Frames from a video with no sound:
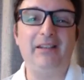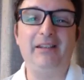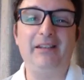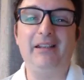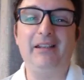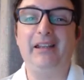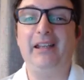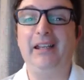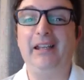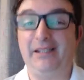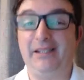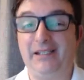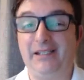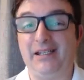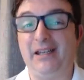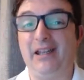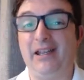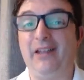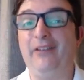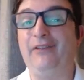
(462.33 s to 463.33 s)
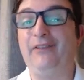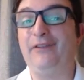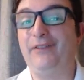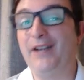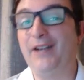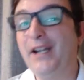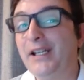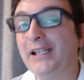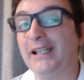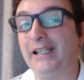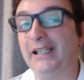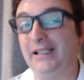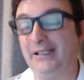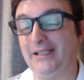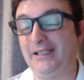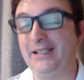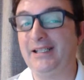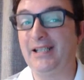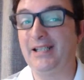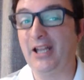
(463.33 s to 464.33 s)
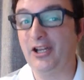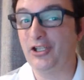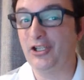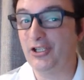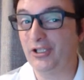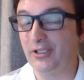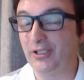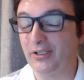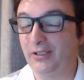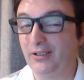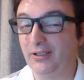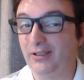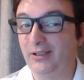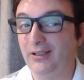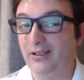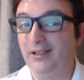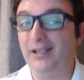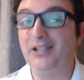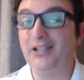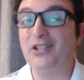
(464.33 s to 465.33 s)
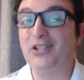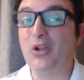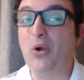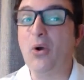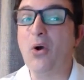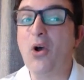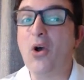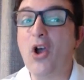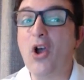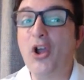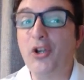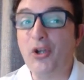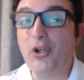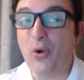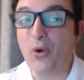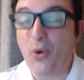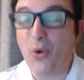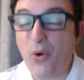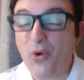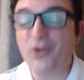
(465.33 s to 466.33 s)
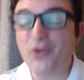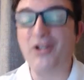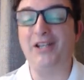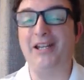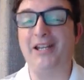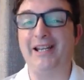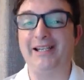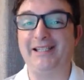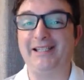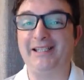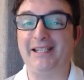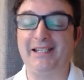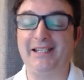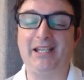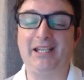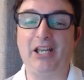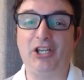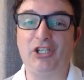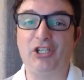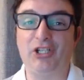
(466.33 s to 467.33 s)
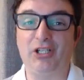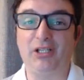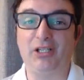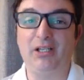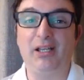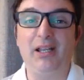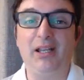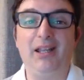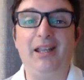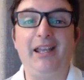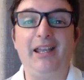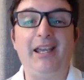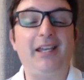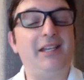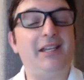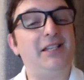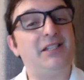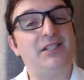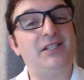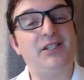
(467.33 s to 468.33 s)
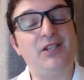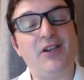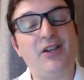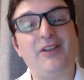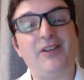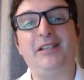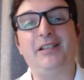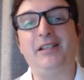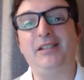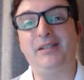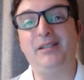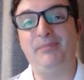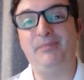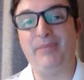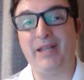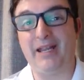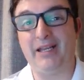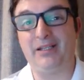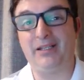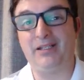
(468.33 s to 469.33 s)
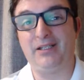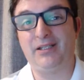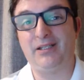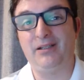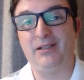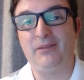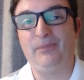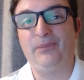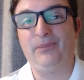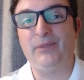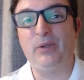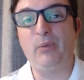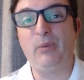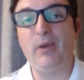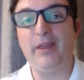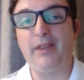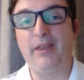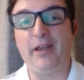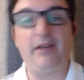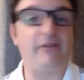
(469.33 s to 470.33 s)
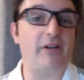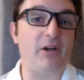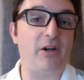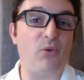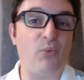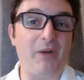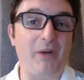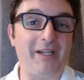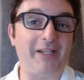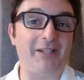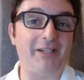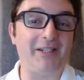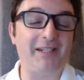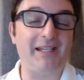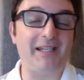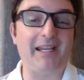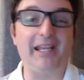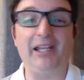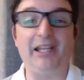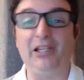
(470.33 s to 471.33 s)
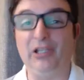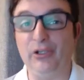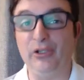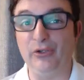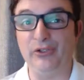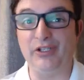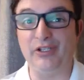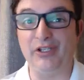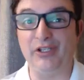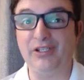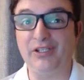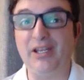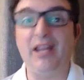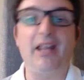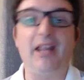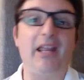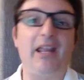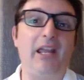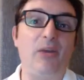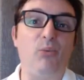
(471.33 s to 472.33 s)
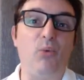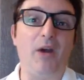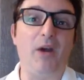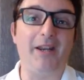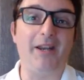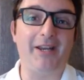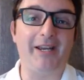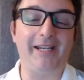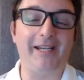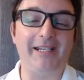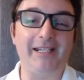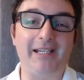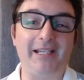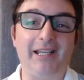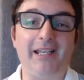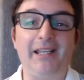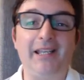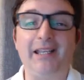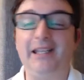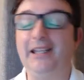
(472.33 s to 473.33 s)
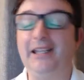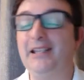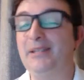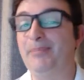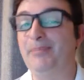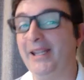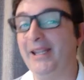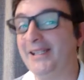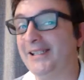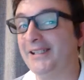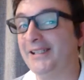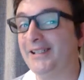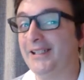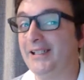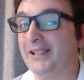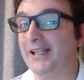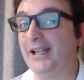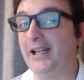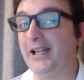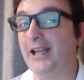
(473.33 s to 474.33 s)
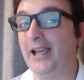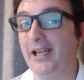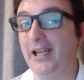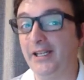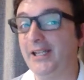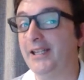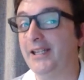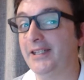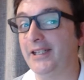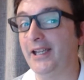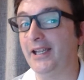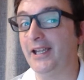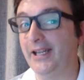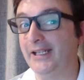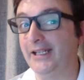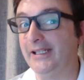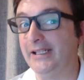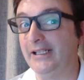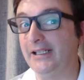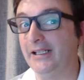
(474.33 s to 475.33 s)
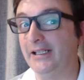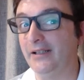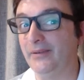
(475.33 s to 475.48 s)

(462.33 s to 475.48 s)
it's a friendly discussion. It's an organized discussion. And it's not a debate where there are winners and losers and one idea is better than another idea.